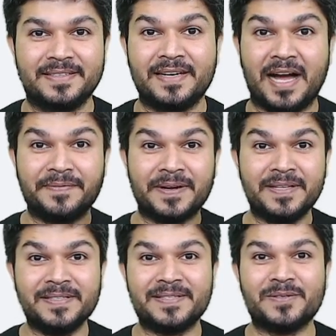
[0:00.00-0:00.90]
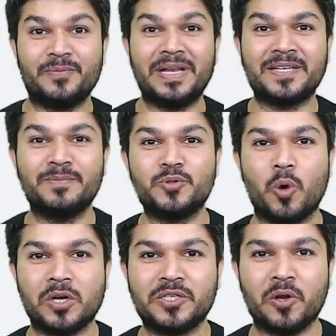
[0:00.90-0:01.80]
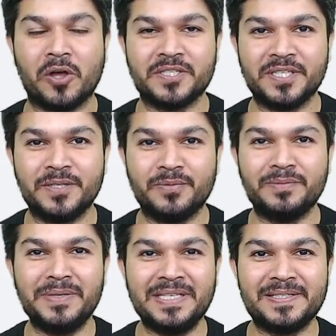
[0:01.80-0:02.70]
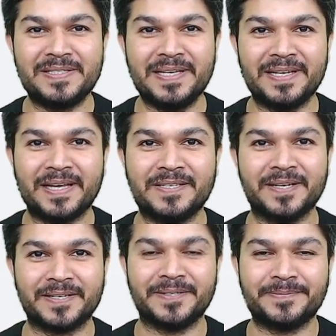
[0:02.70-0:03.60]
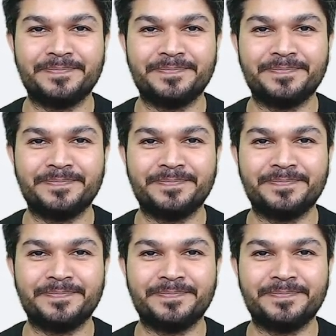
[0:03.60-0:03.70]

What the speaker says: Hi friends, welcome to Auditology with me, Niket Thacker.